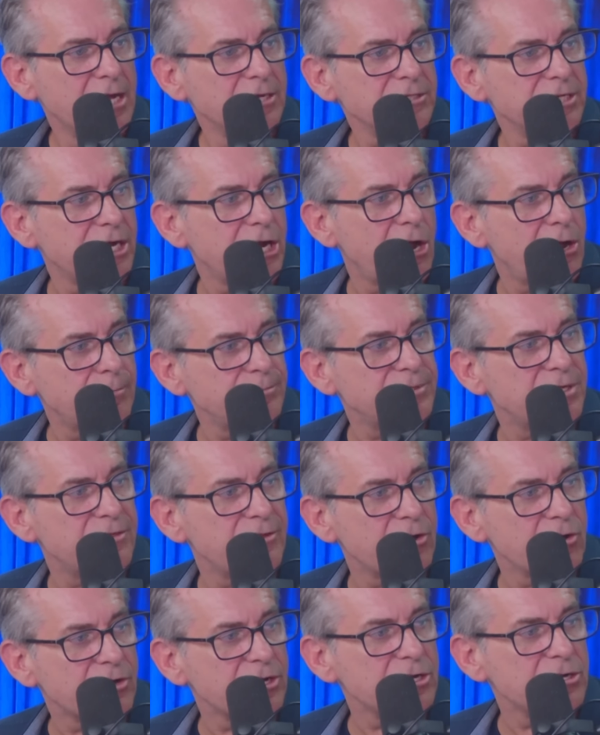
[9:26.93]
to come to
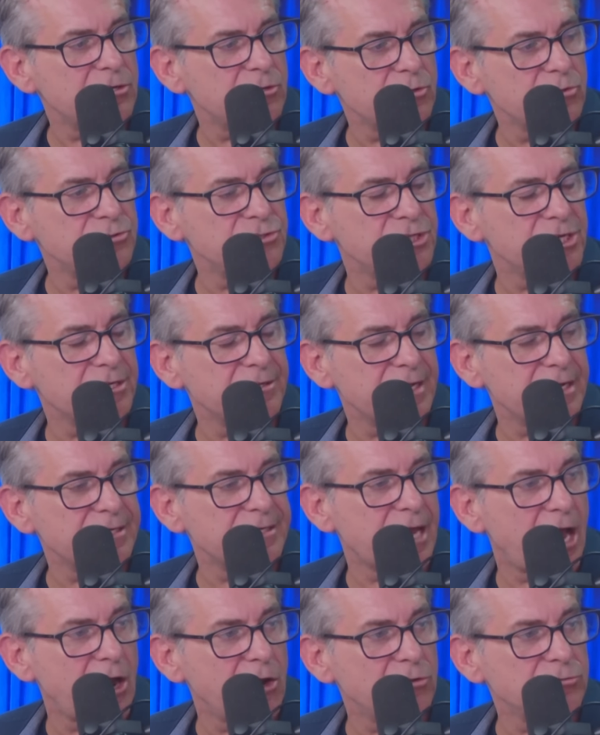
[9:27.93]
their conclusion that
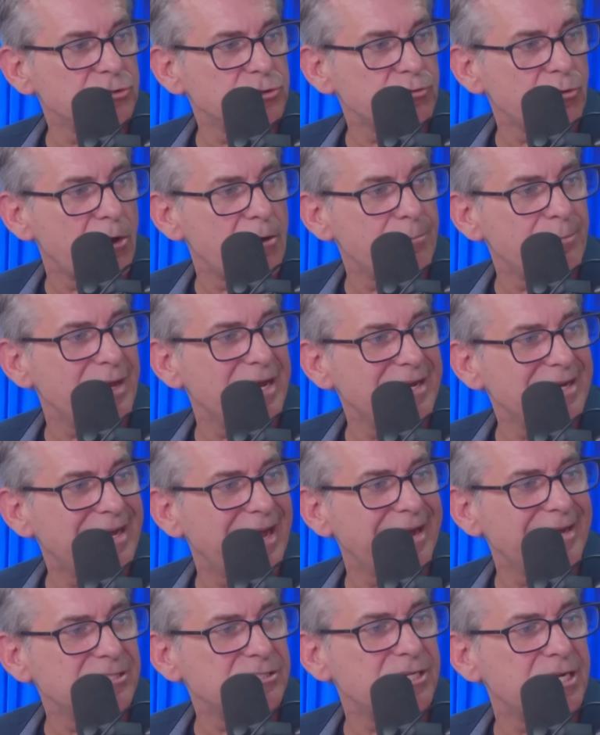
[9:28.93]
Donald Trump
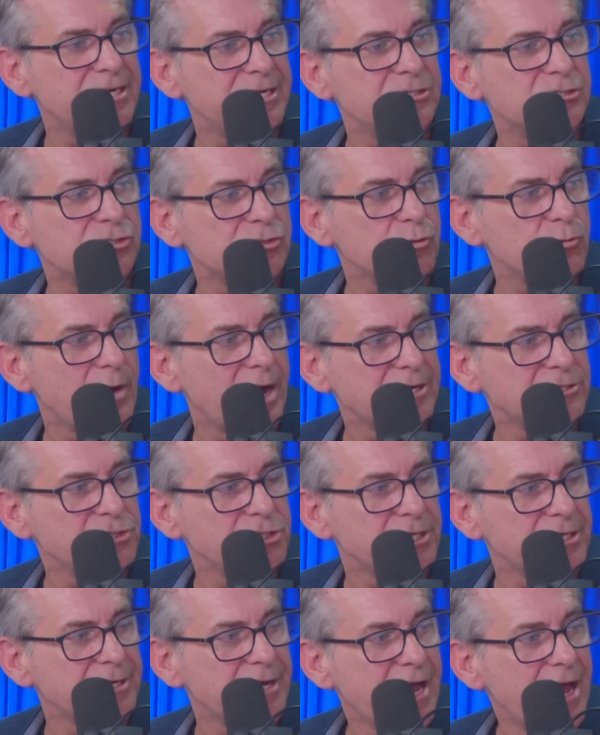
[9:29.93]
engaged in
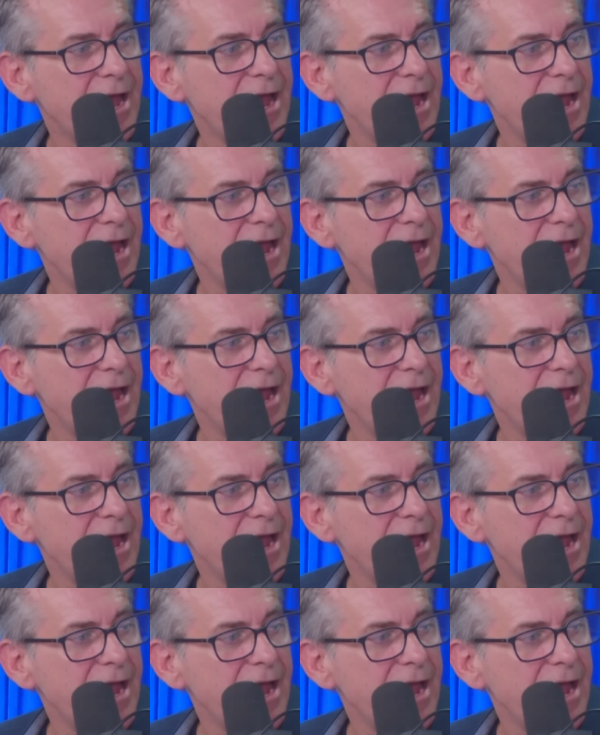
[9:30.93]
insurrection